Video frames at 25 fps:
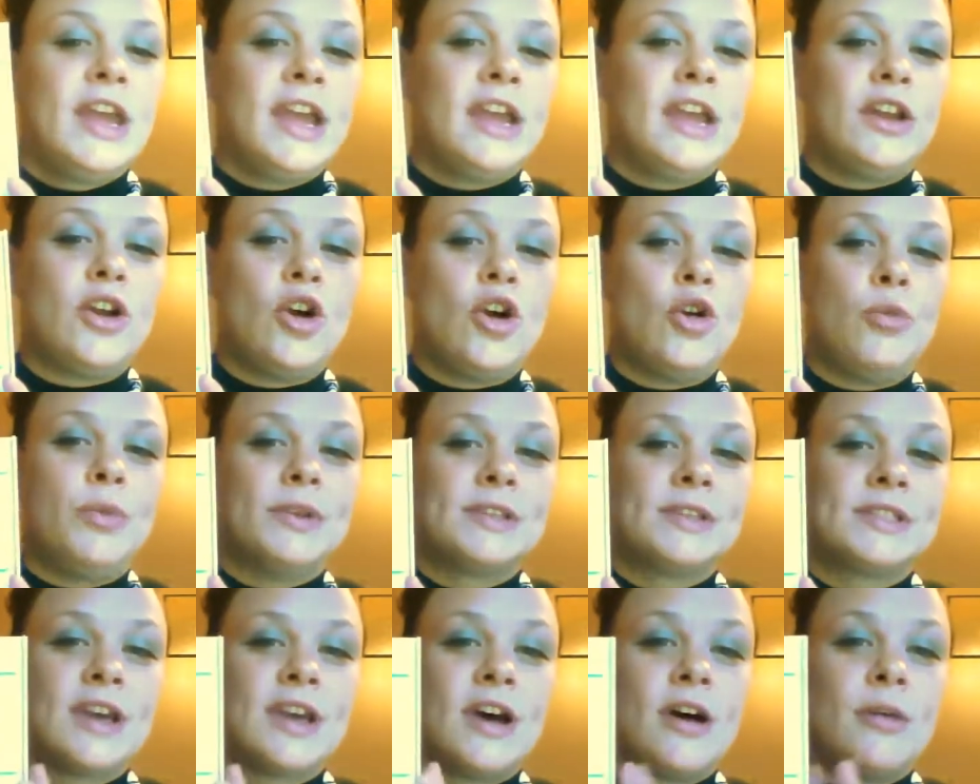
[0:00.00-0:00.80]
It
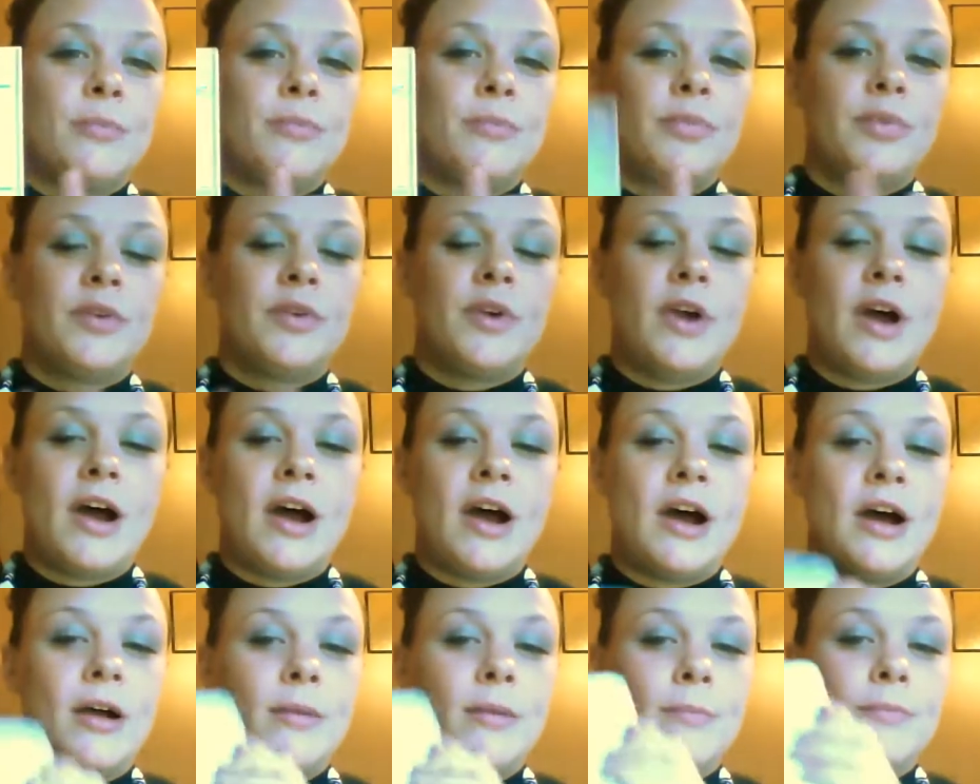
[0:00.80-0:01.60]
opens up,
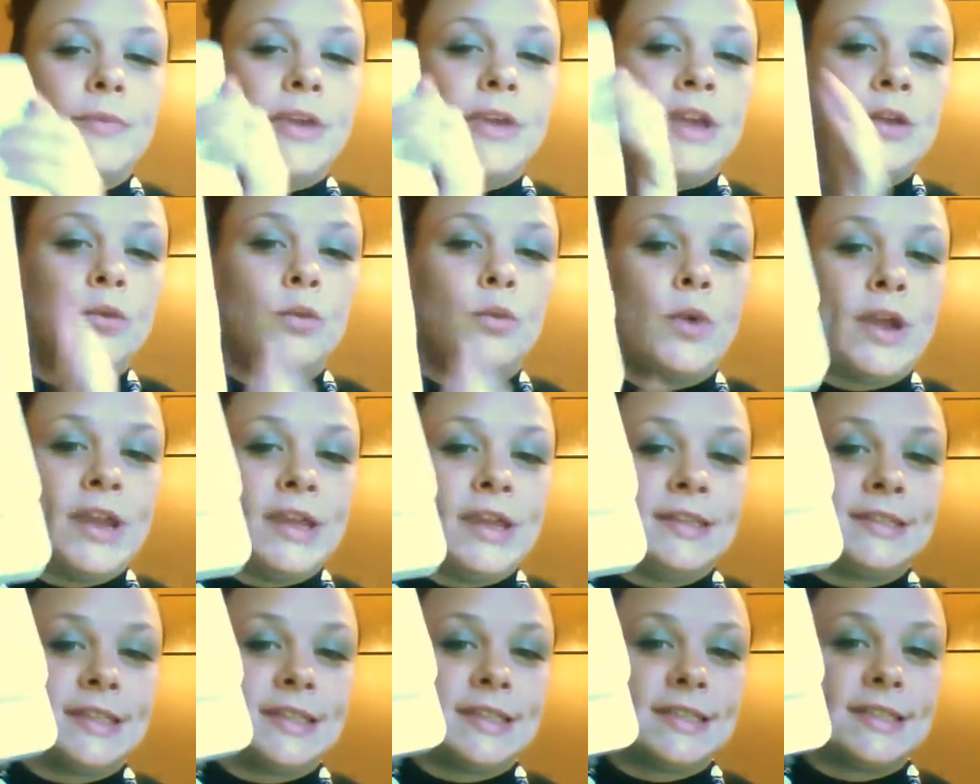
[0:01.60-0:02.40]
it
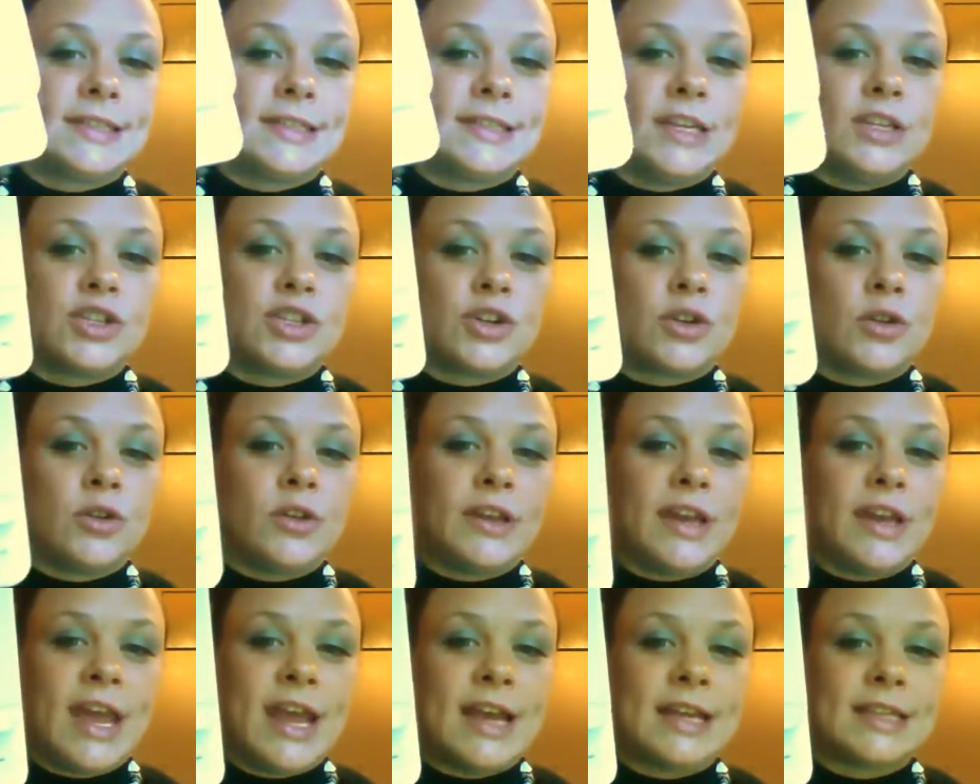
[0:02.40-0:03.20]
weighs, it's
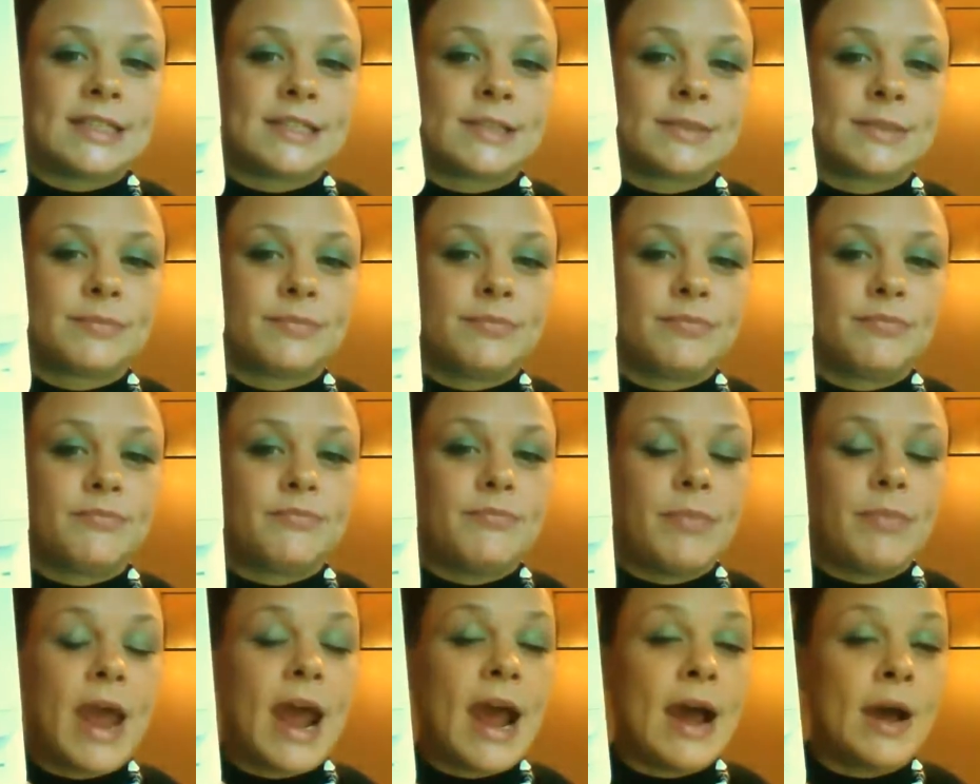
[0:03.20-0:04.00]
digital, it has
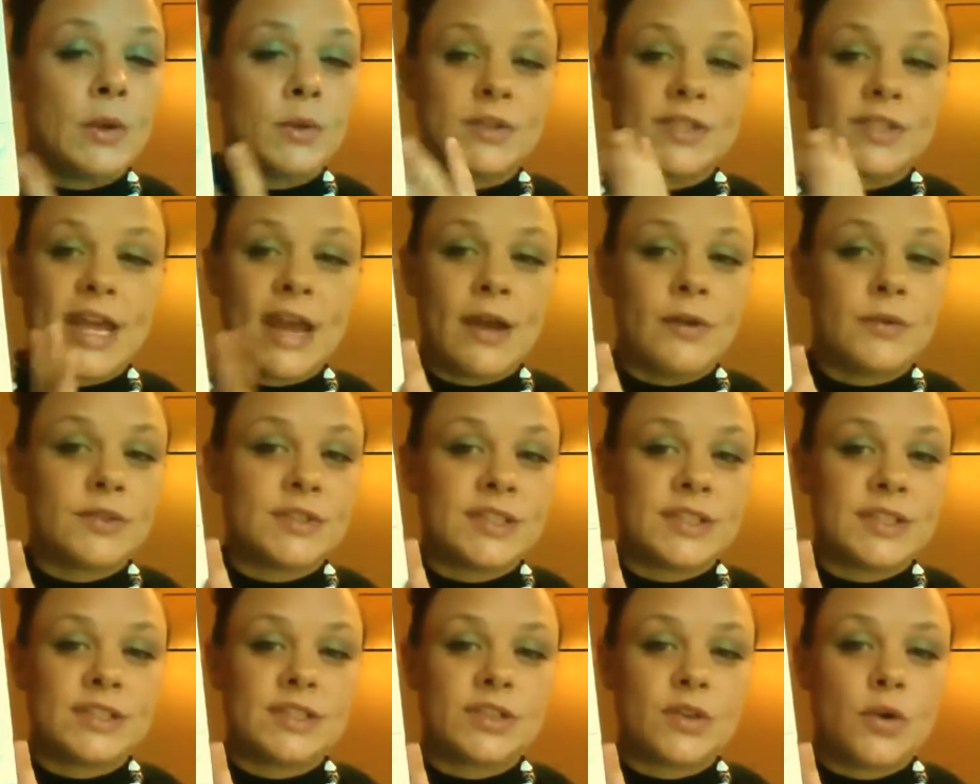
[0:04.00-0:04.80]
pounds,
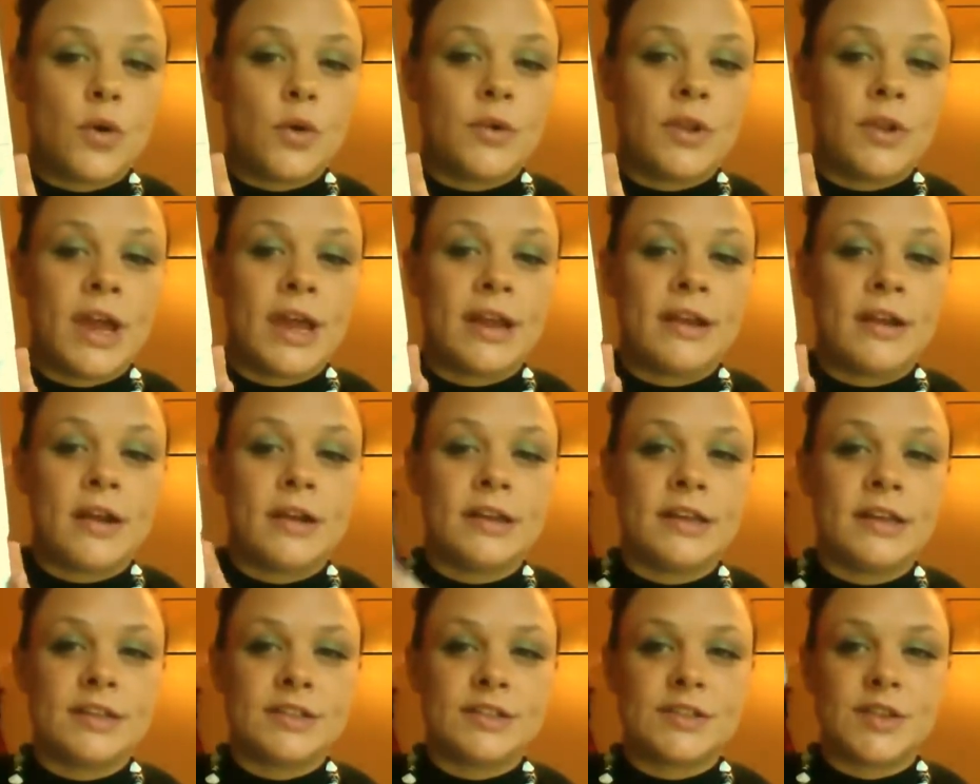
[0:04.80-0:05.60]
ounces, the whole nine
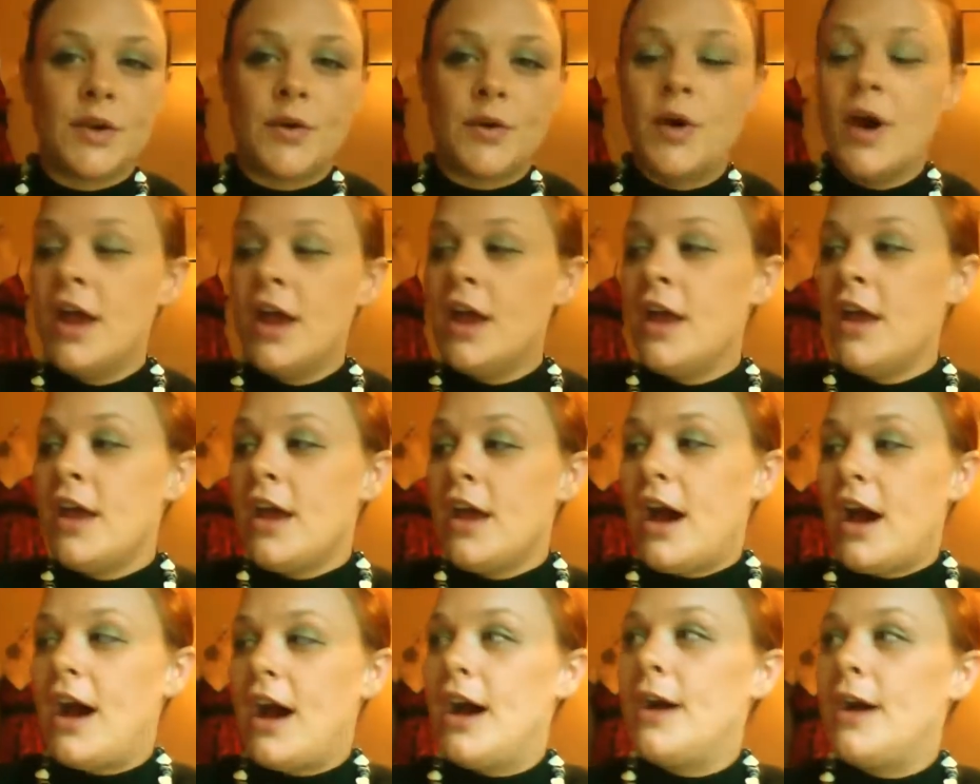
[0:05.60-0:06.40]
on it. So
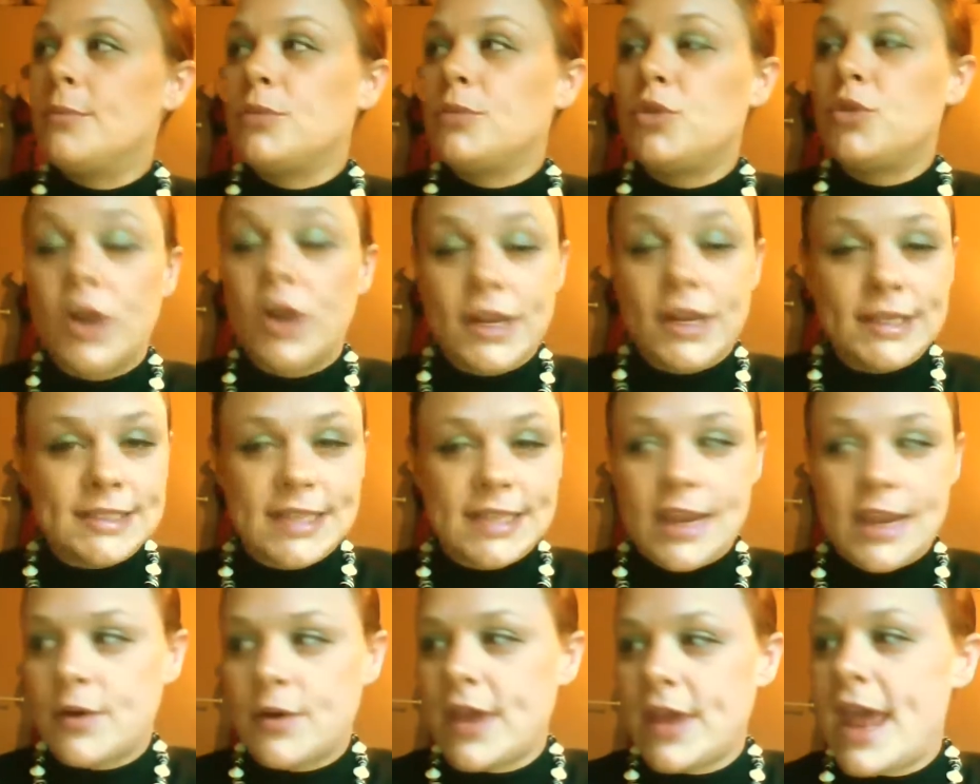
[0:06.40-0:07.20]
great
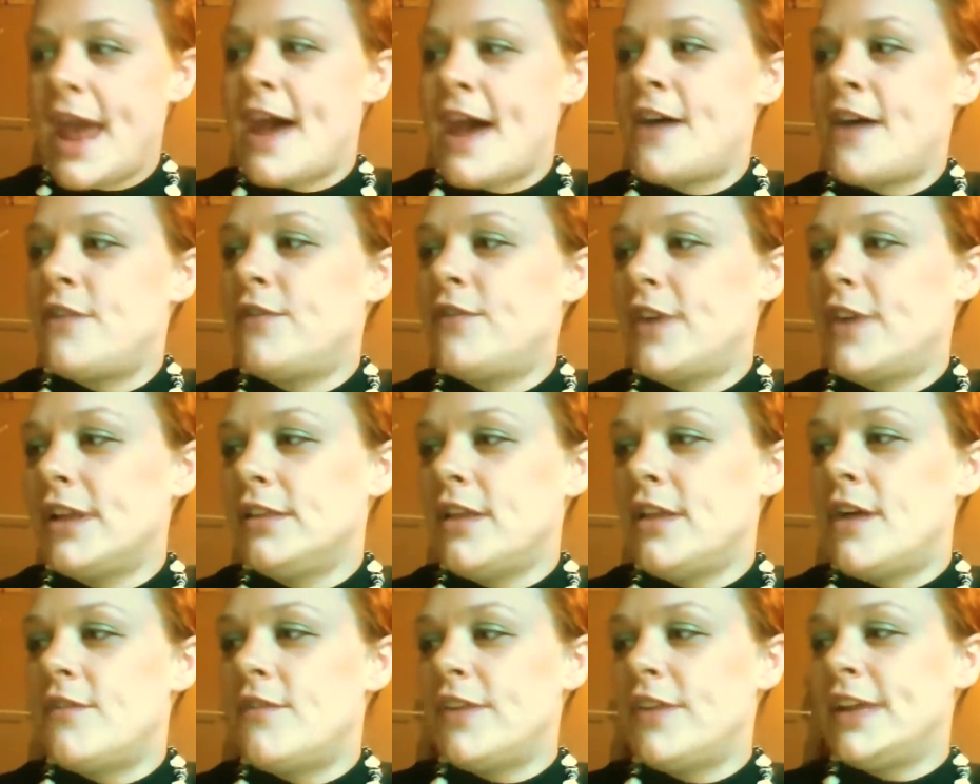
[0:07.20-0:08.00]
scale to have. I
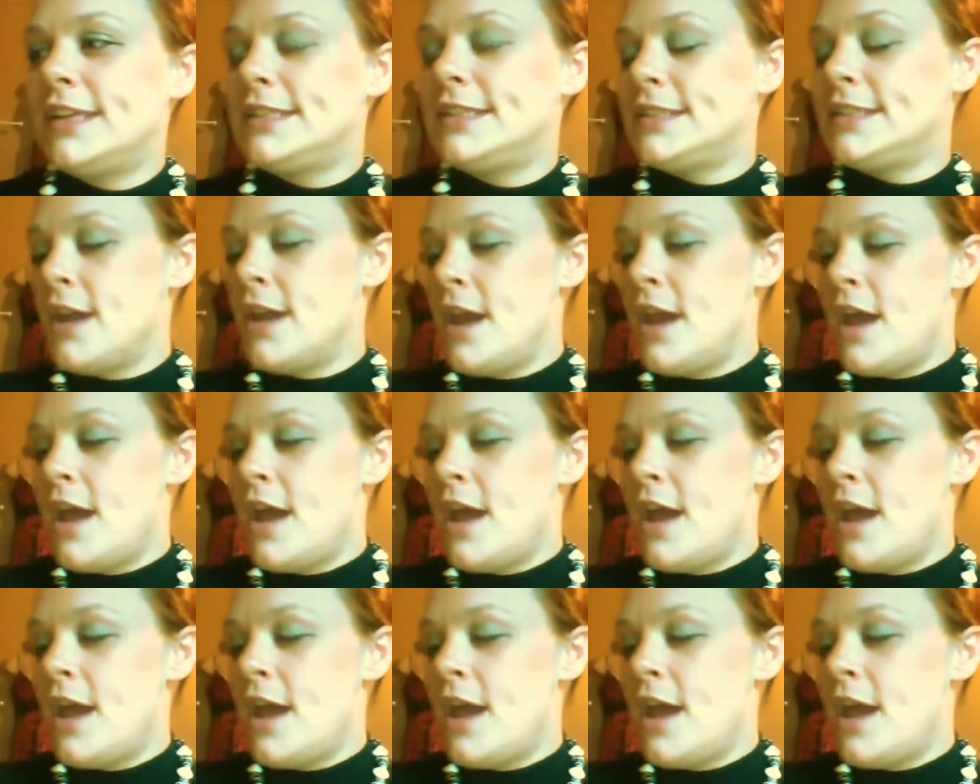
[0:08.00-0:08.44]
love it.